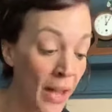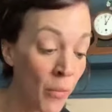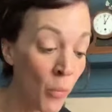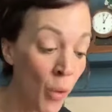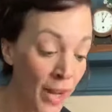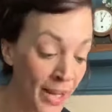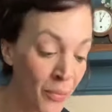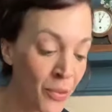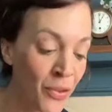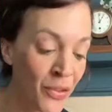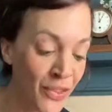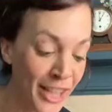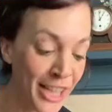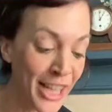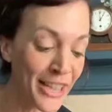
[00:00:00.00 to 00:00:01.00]
while he was
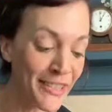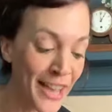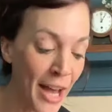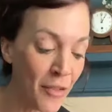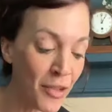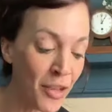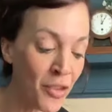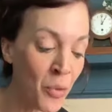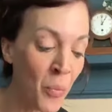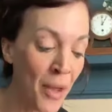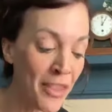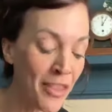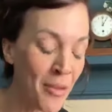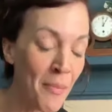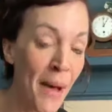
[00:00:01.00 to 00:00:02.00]
still in doubt as to
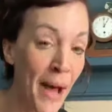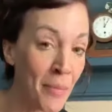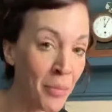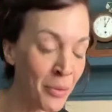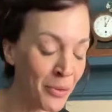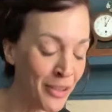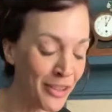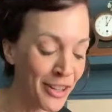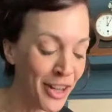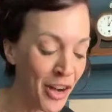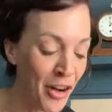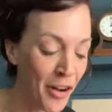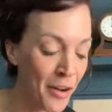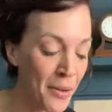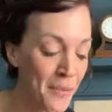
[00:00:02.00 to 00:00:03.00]
whether the map was in the
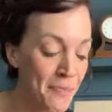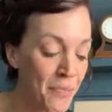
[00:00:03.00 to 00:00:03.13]
car.